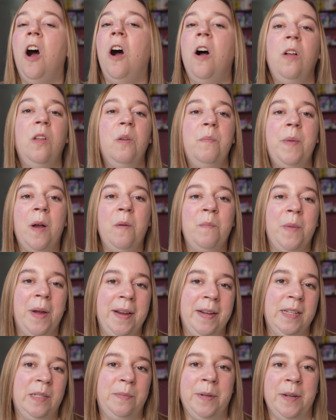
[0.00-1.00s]
all about my
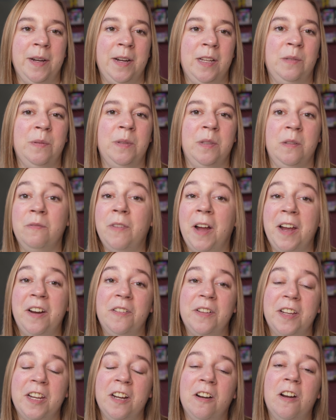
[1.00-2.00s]
experience with the
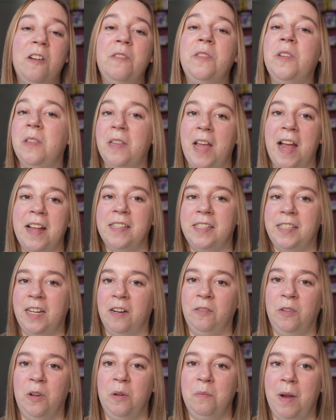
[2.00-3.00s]
Vital Hero the last
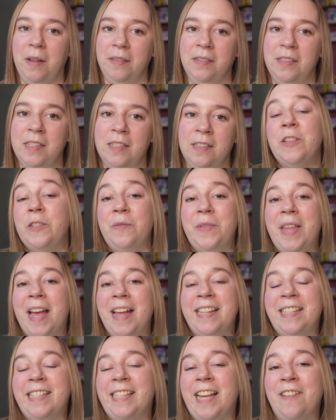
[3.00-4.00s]
several months. So if
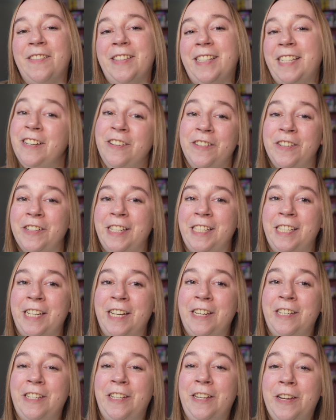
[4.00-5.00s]
that sounds
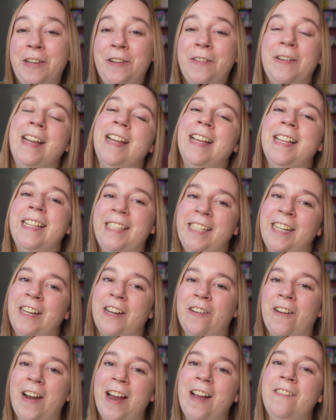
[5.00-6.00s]
interesting to you, stick
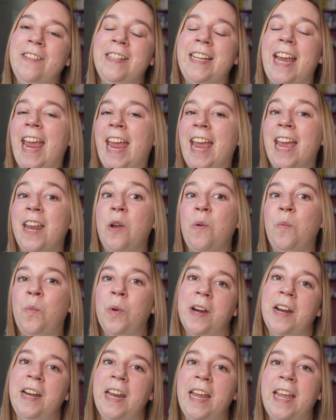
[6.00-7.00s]
around and
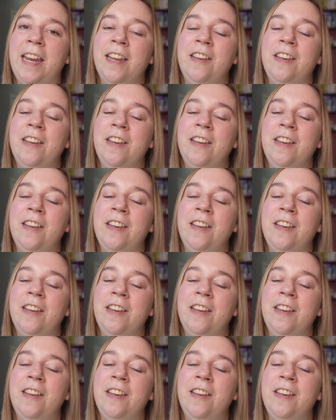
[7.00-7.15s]
we're gonna get